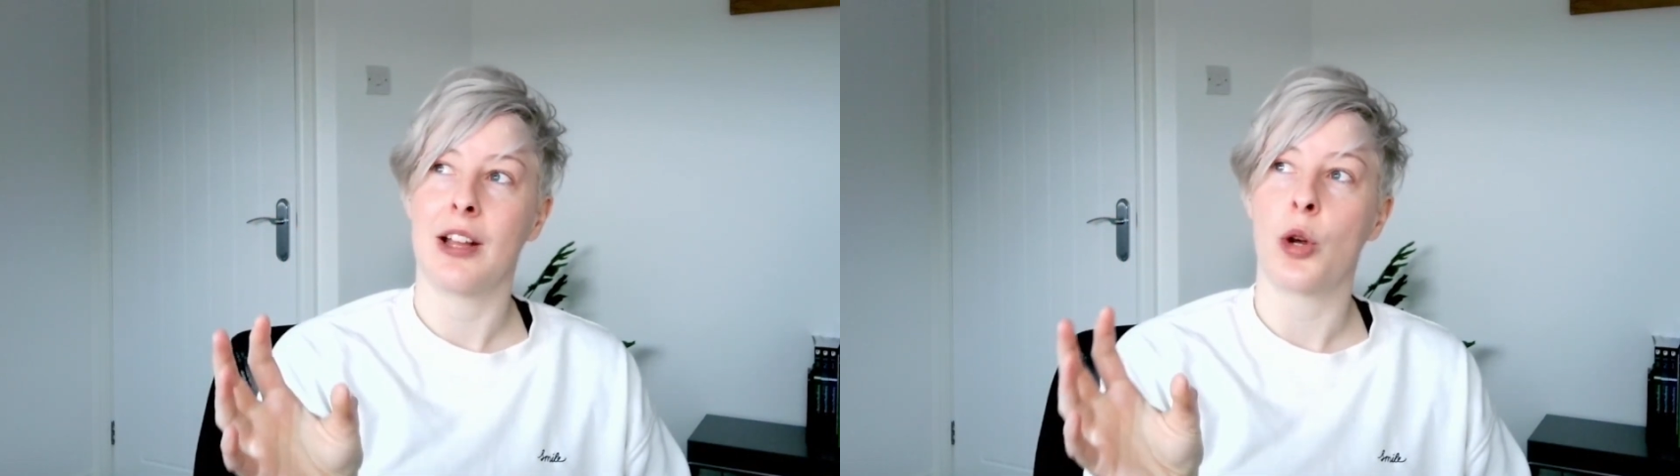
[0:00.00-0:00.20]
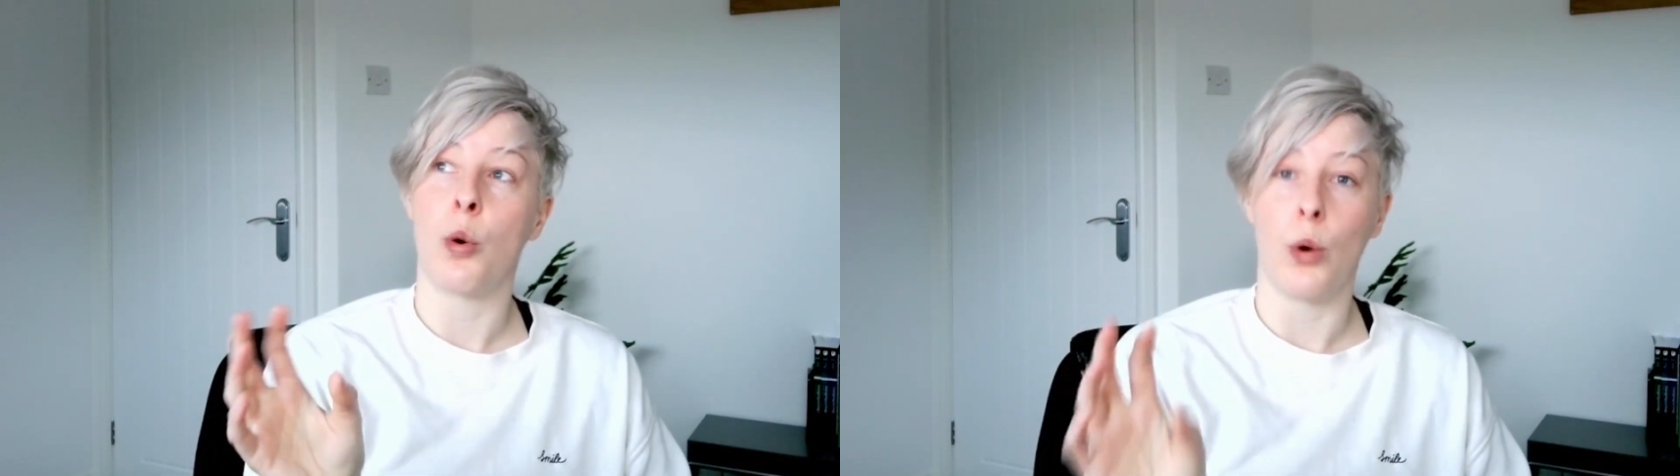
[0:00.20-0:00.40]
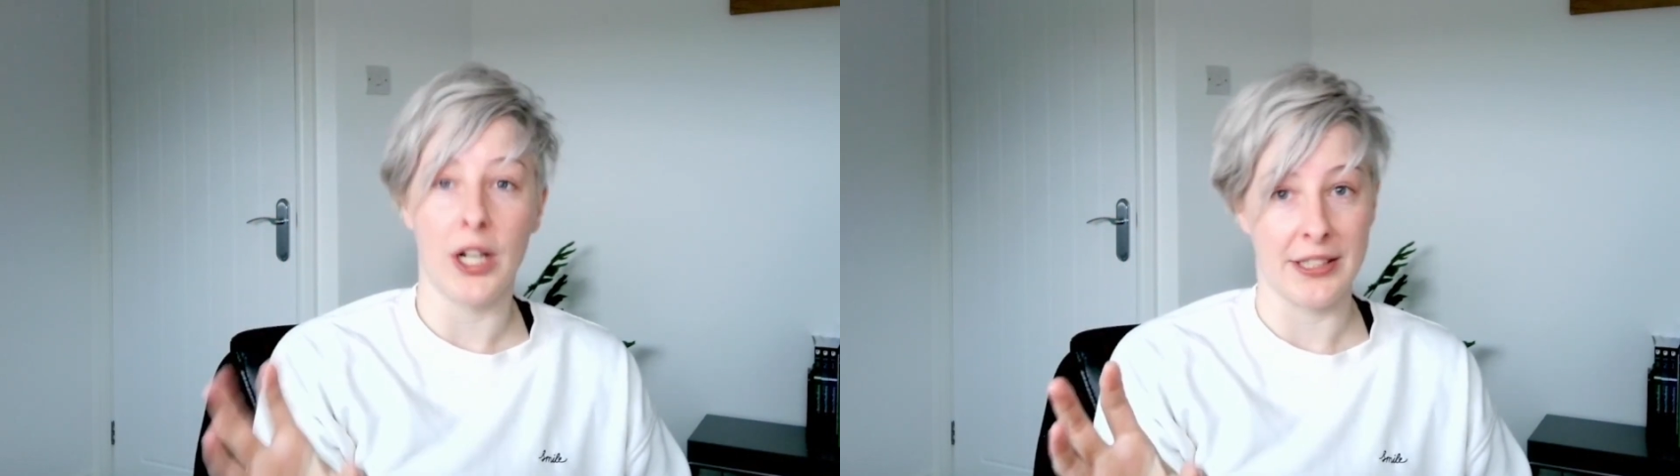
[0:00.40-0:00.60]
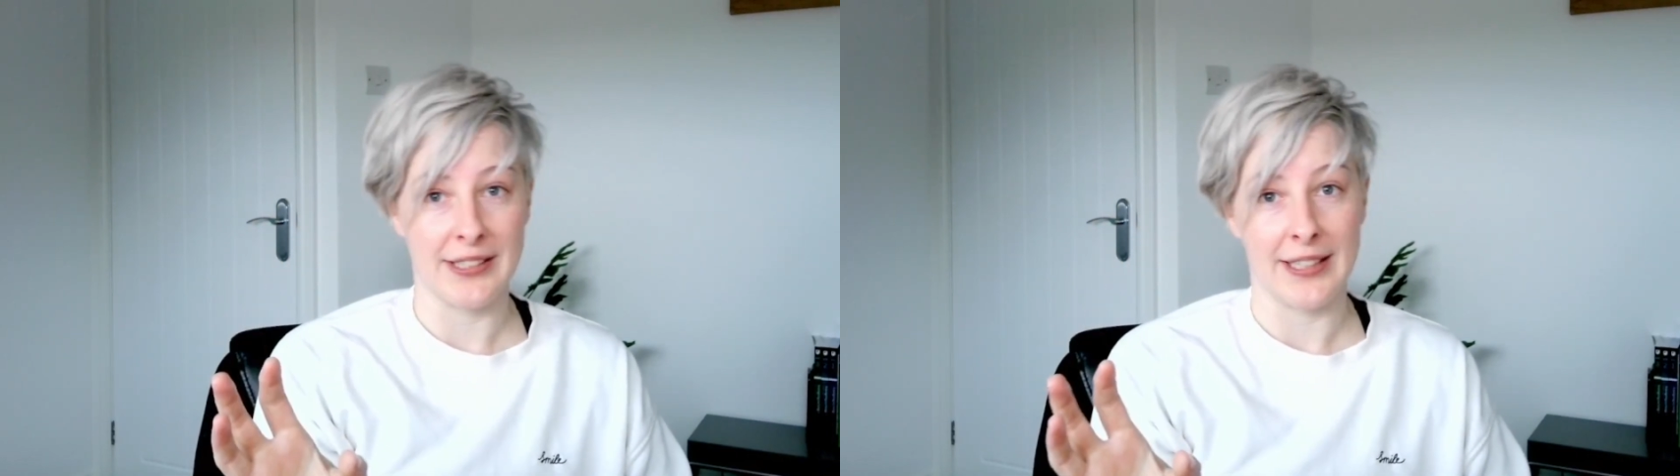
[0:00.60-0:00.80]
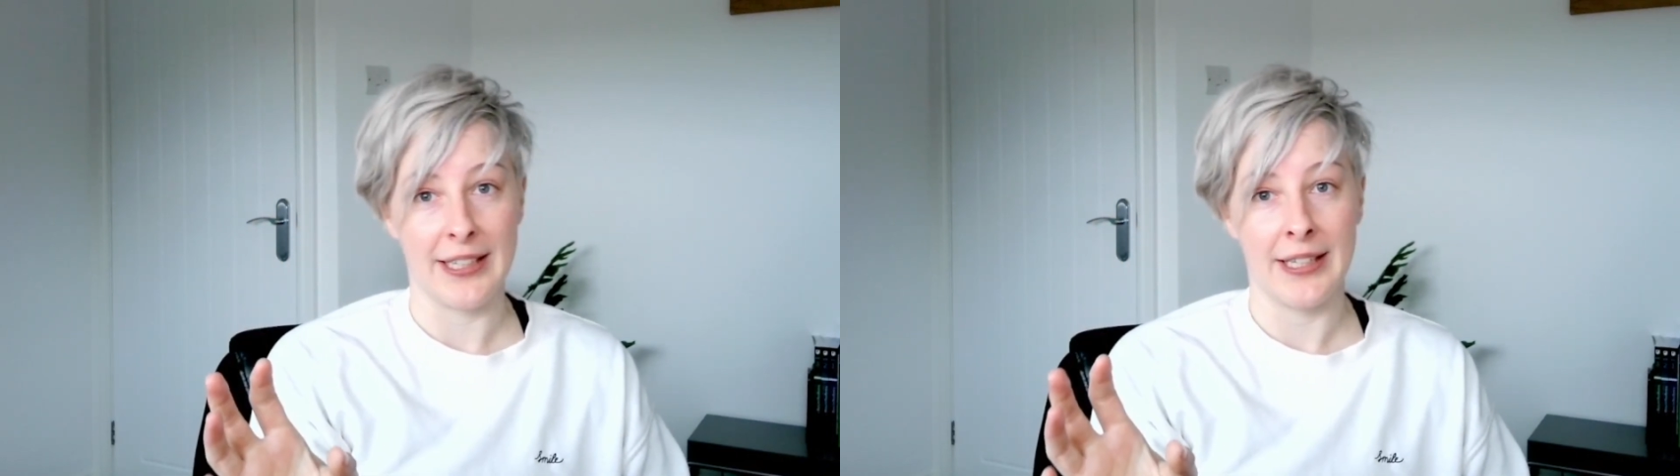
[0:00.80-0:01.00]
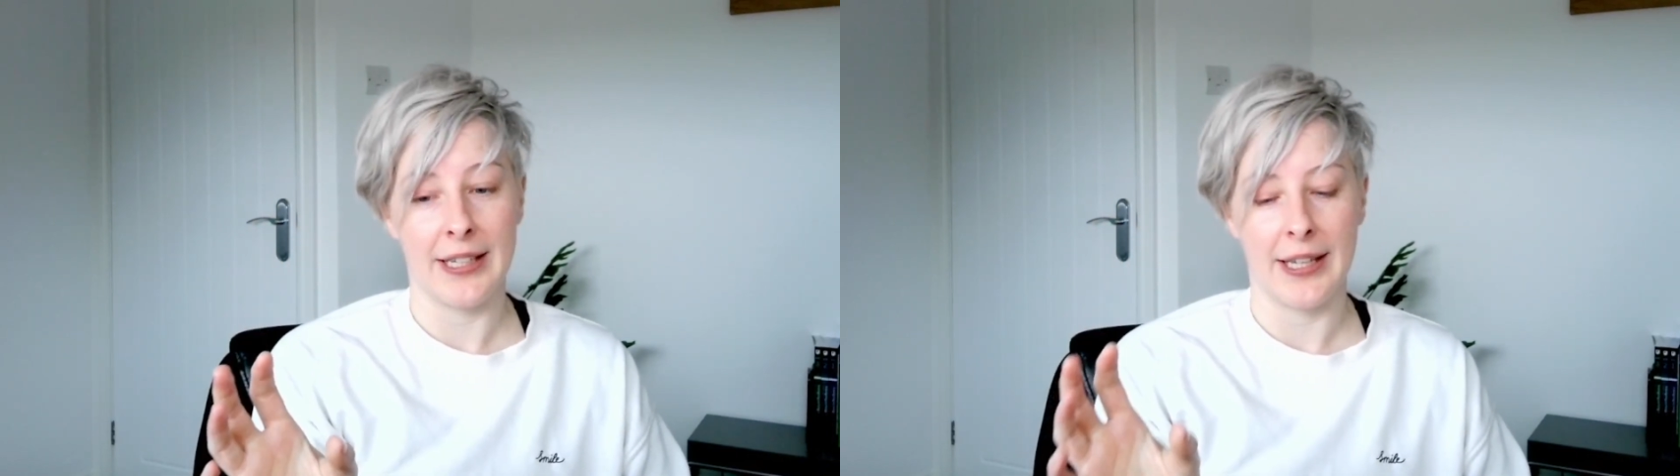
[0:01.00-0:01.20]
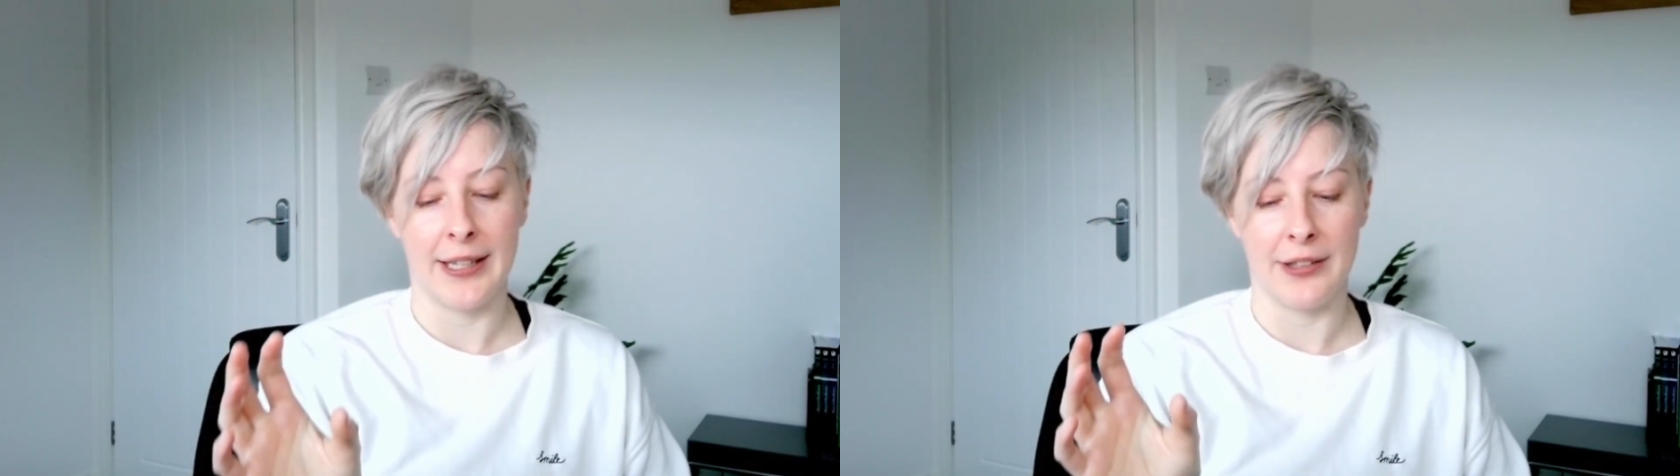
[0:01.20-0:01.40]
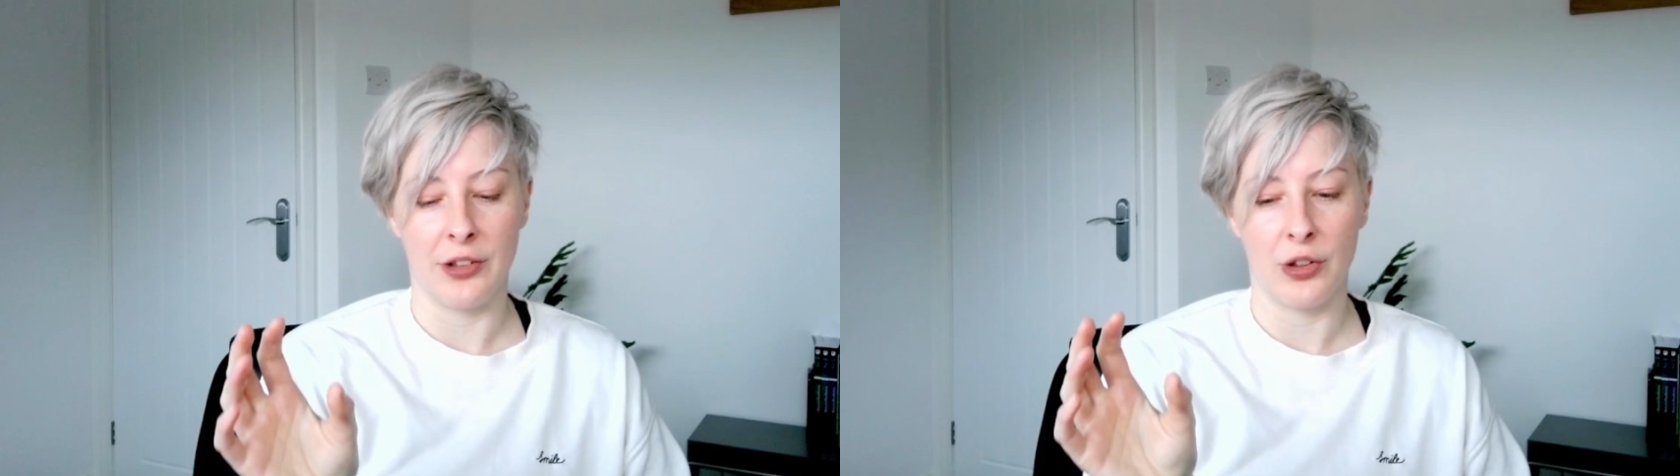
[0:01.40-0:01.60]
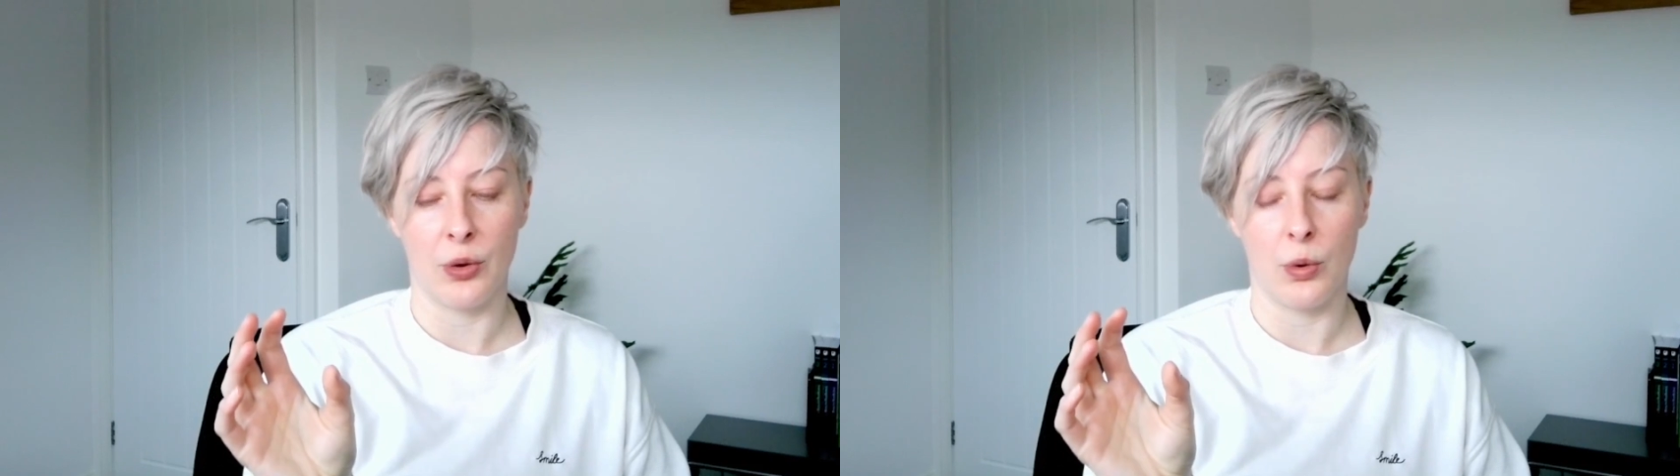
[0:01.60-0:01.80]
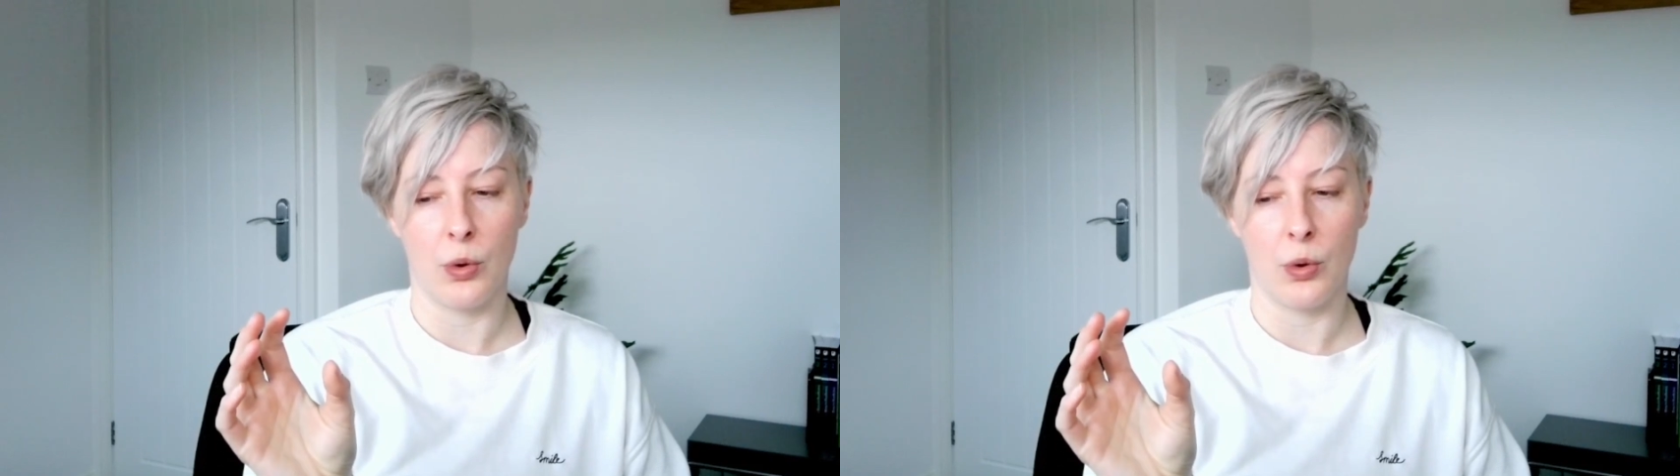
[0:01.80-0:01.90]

quality is